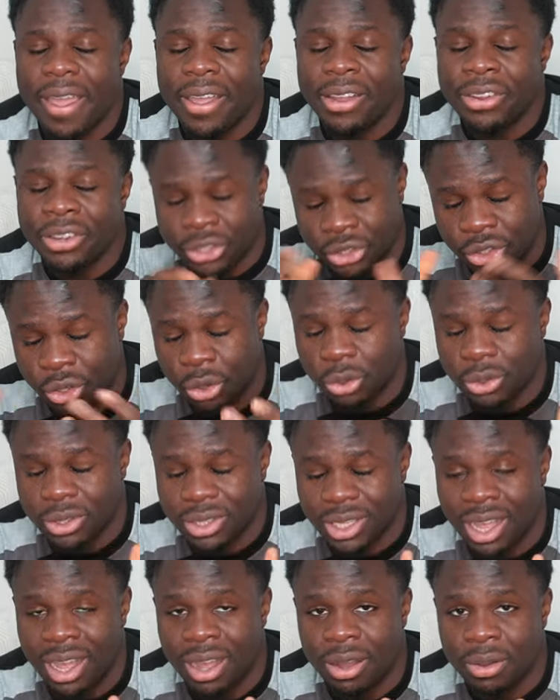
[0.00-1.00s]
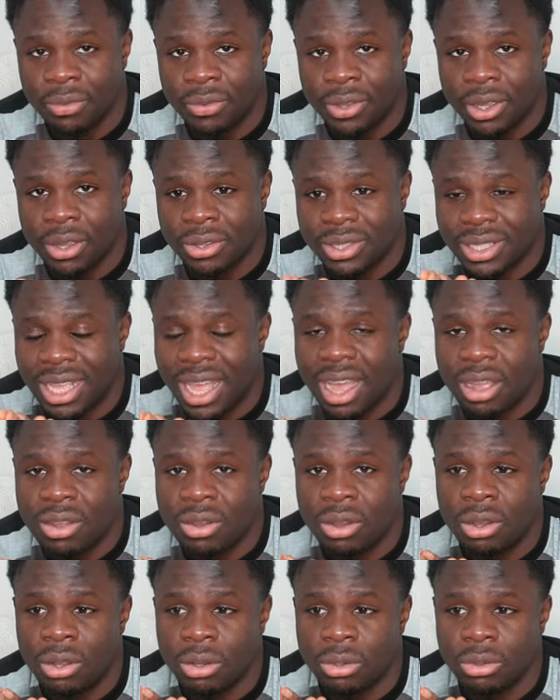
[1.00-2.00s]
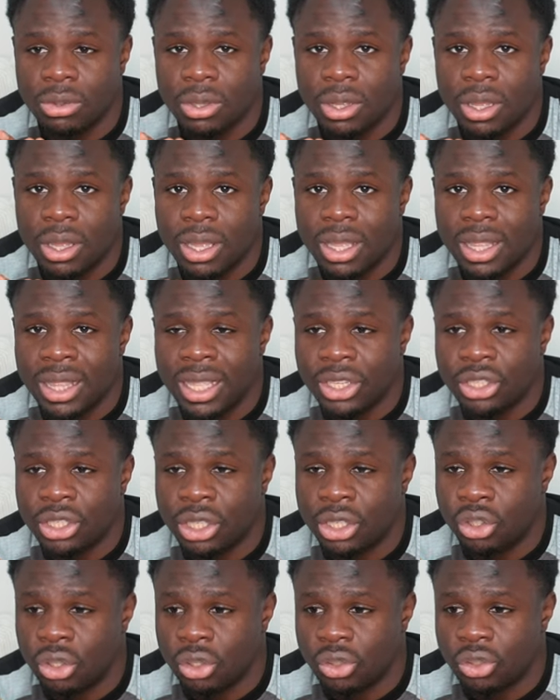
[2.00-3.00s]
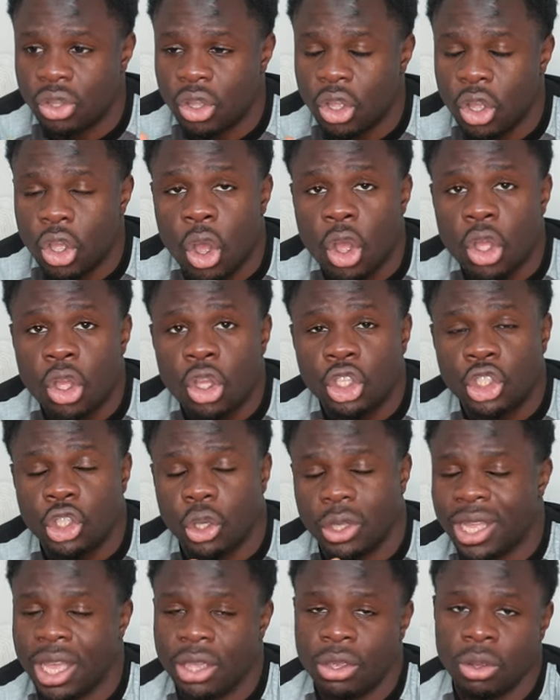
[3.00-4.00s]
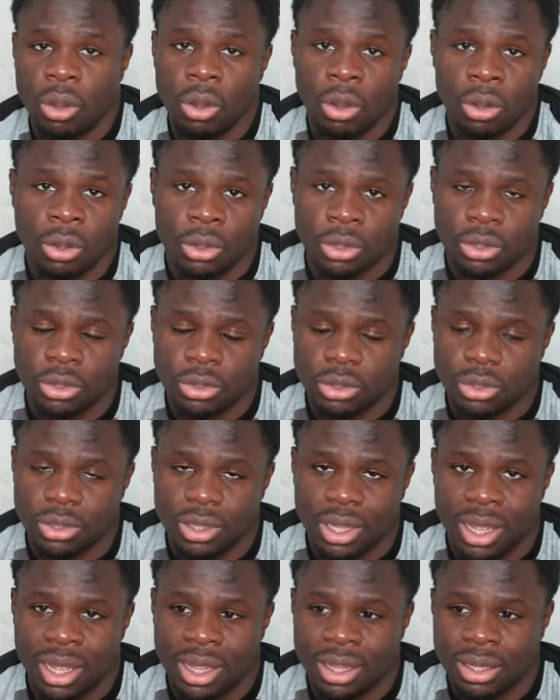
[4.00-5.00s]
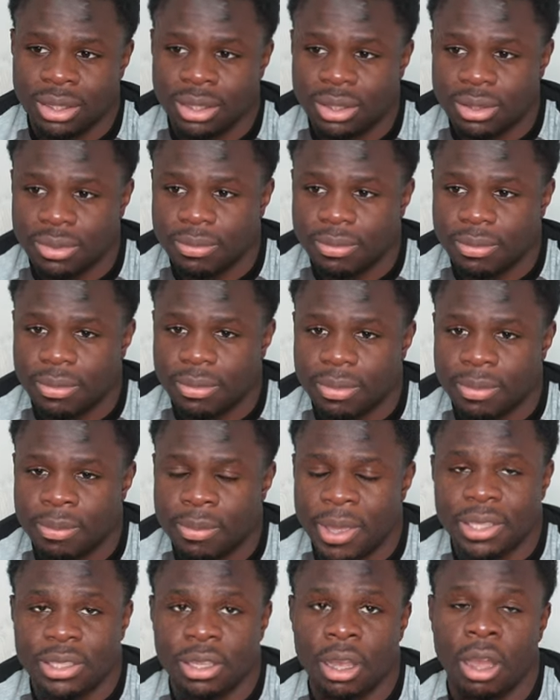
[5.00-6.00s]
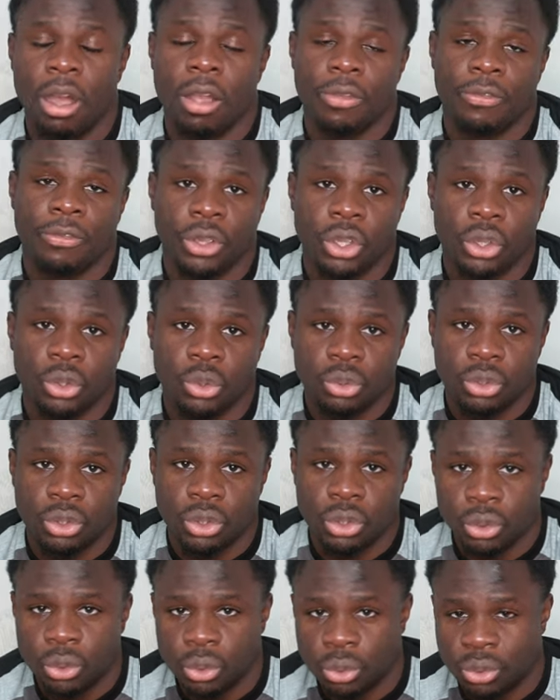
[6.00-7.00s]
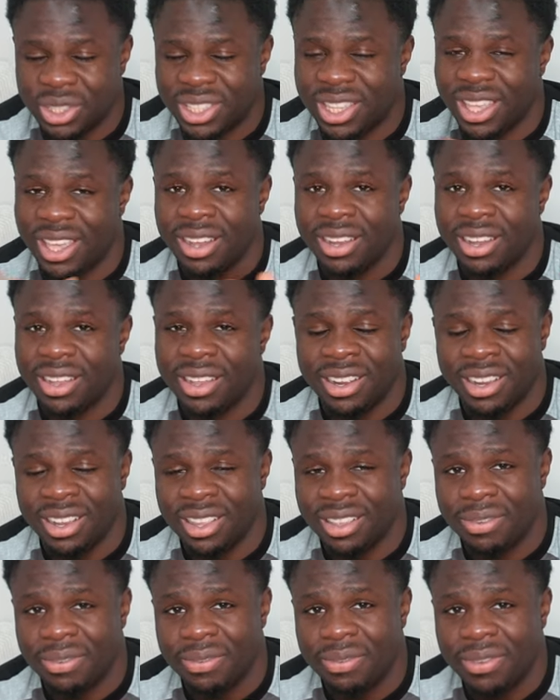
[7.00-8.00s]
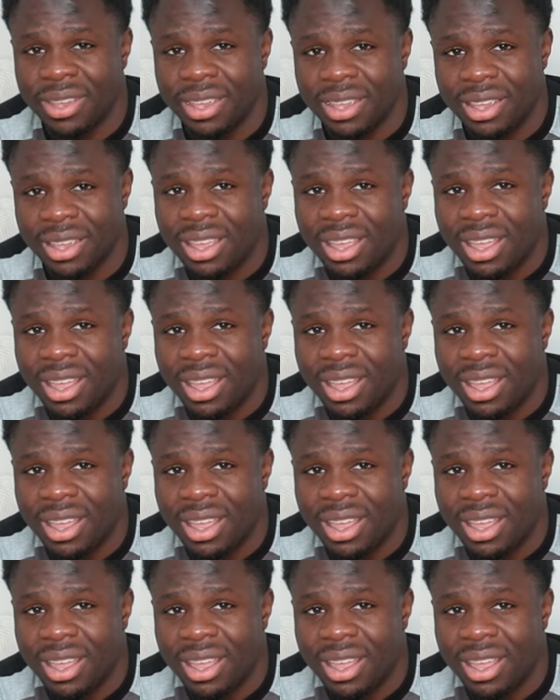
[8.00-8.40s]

results out of it because alcohol literally just shut down your organs and makes it hard for you to stay really fit.